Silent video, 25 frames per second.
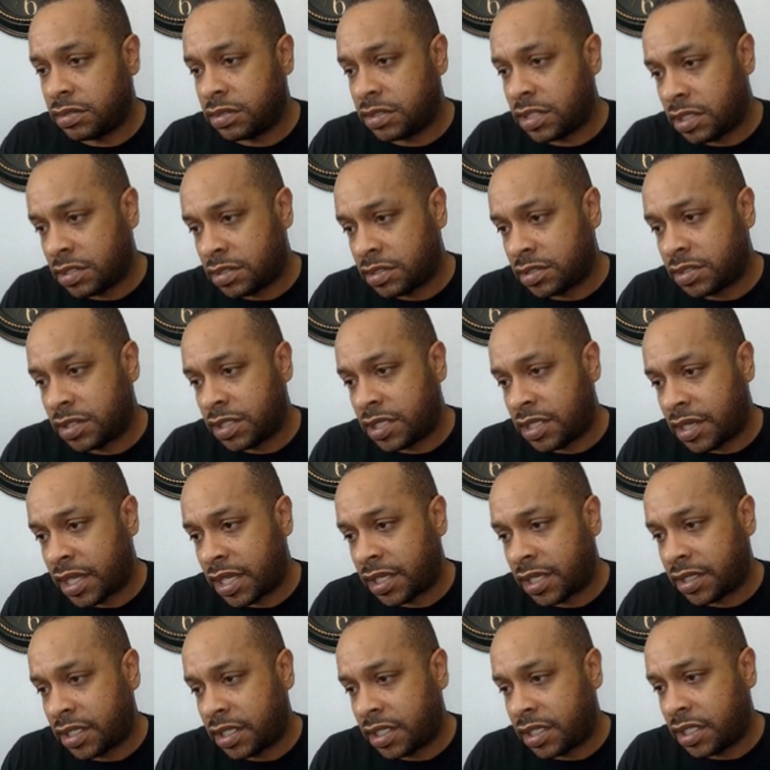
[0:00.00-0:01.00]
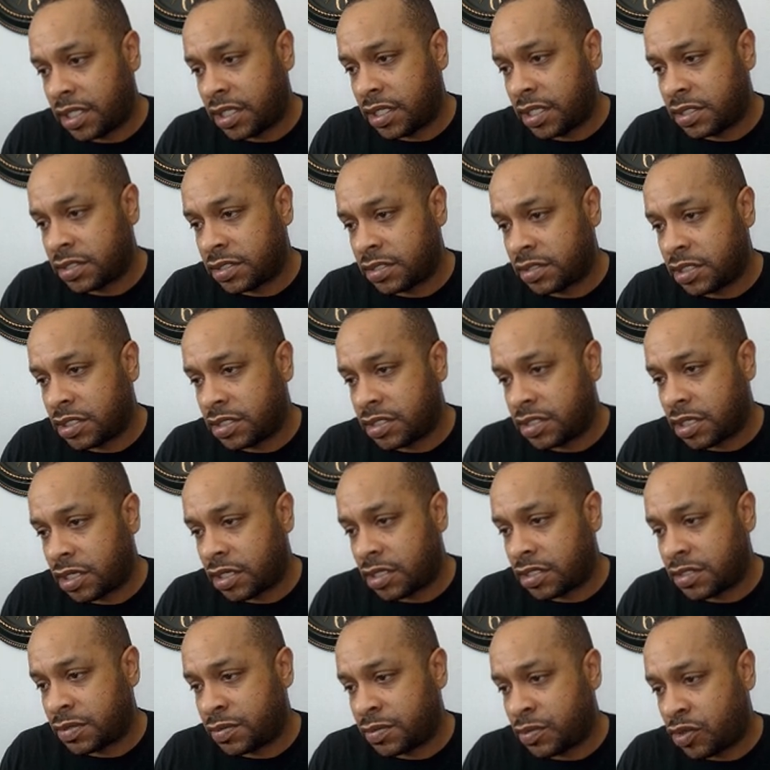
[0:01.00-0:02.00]
Now it's going to interact again. It's going to
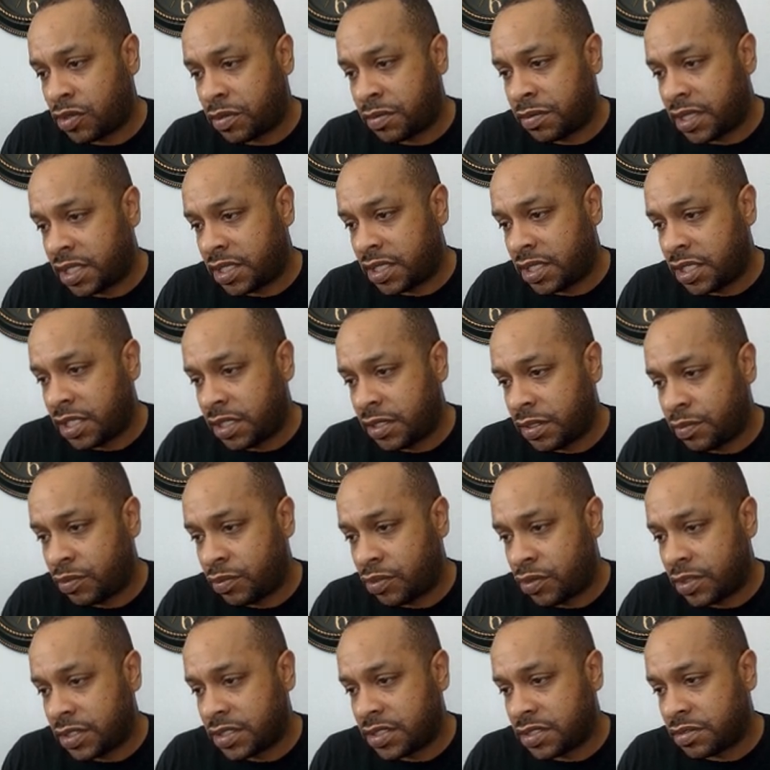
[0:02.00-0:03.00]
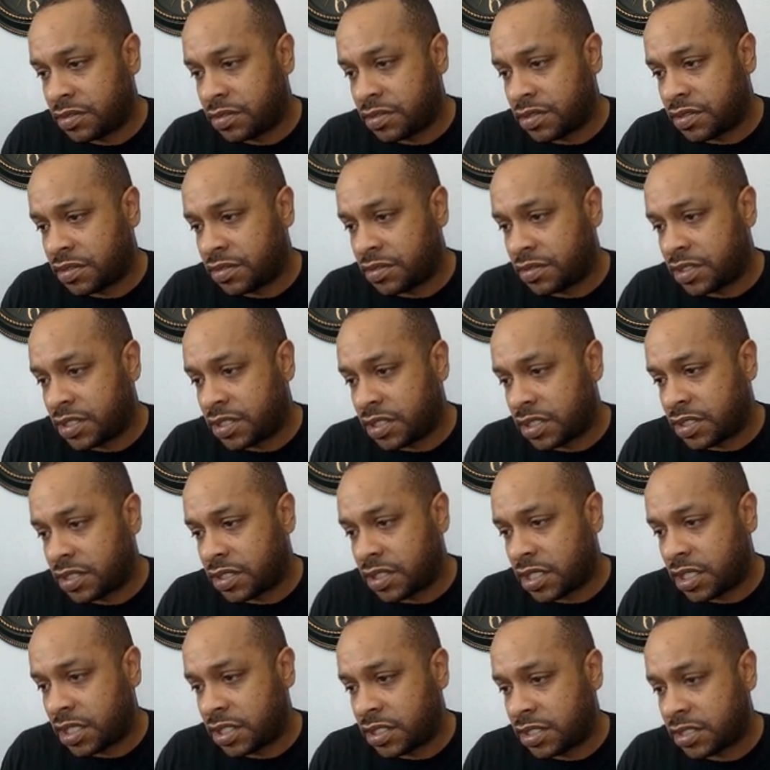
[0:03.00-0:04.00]
charge us more money,
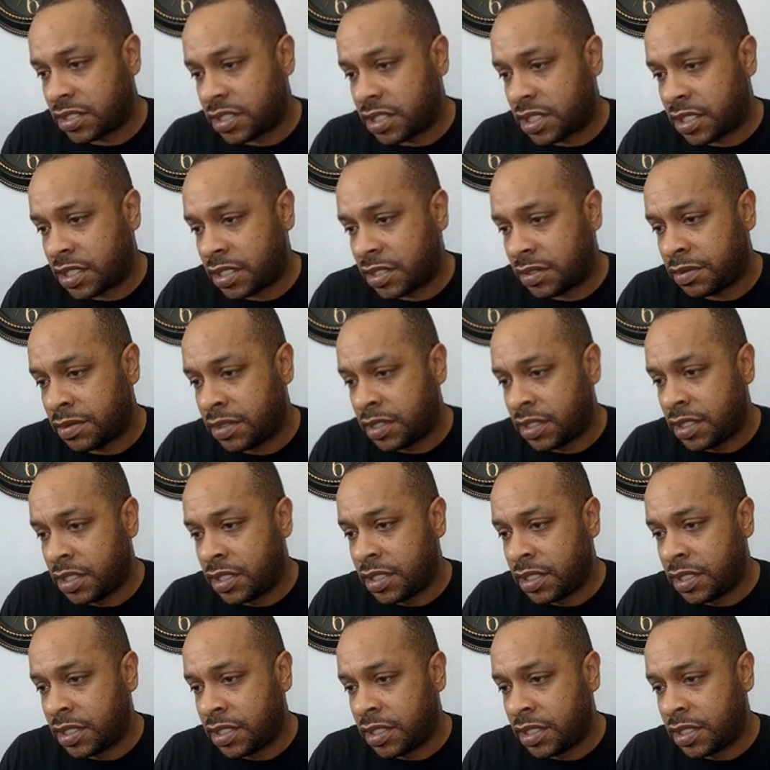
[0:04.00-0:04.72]
0.0069 this time.